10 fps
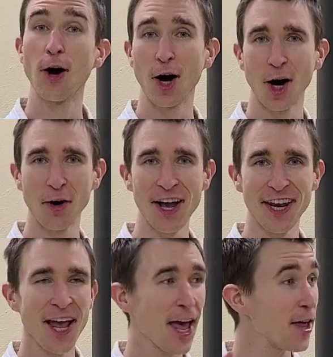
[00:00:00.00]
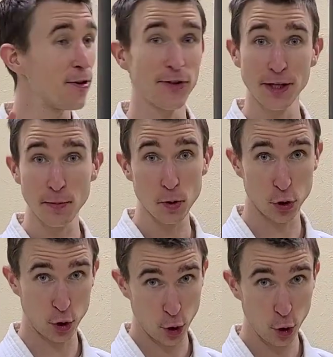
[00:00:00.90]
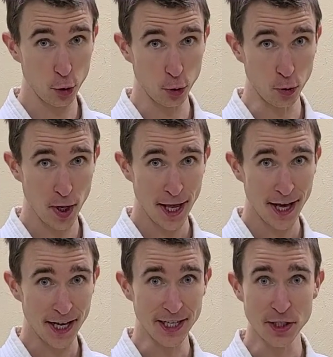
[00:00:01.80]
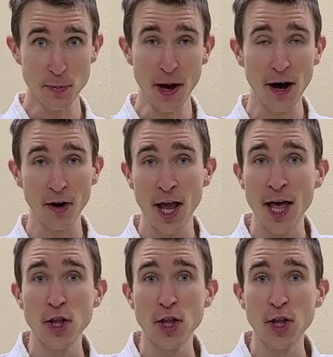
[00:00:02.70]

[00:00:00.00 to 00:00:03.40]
All right, thing number 2 is about